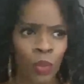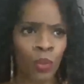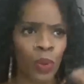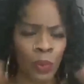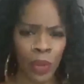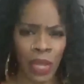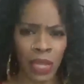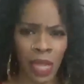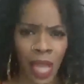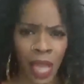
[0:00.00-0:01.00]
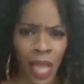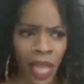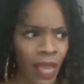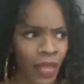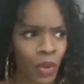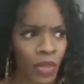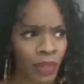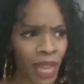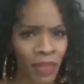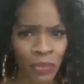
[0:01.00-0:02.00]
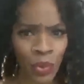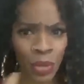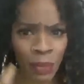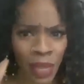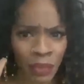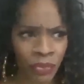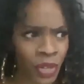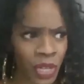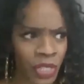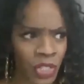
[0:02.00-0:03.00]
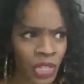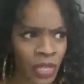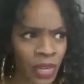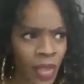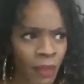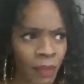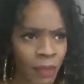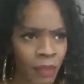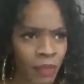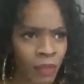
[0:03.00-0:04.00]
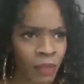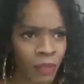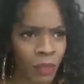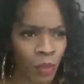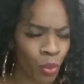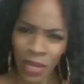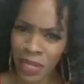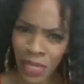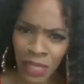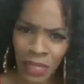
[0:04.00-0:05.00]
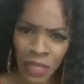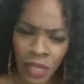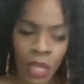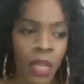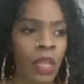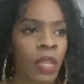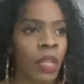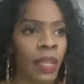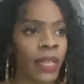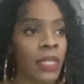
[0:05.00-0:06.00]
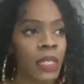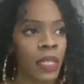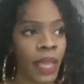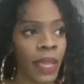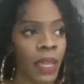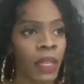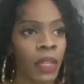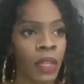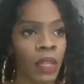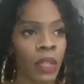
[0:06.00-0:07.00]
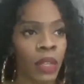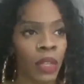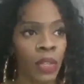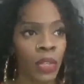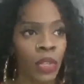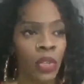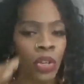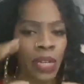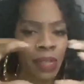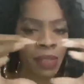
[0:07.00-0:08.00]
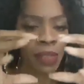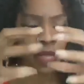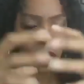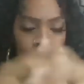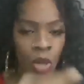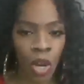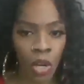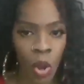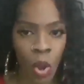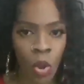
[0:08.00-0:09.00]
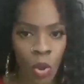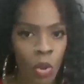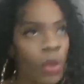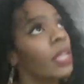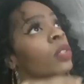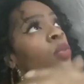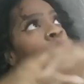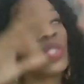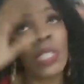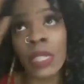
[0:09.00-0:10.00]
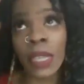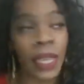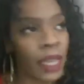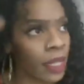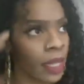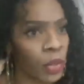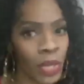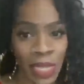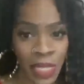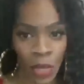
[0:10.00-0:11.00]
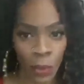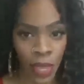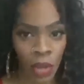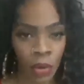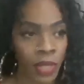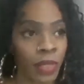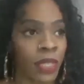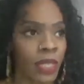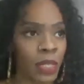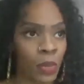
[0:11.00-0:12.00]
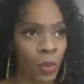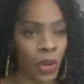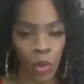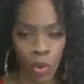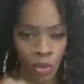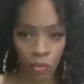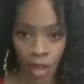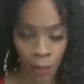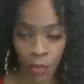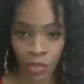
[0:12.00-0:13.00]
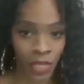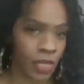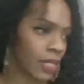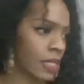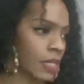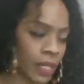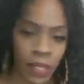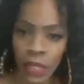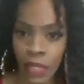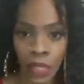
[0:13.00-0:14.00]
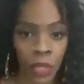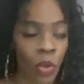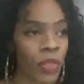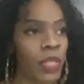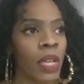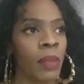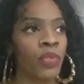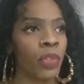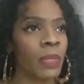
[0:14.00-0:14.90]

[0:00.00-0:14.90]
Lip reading: What? Wait, I don't even got food in my fridge and what? It's like you're in this dark hole and you just can't, like, you can't see a way out. This is where all the robbery and stealing and all this comes from.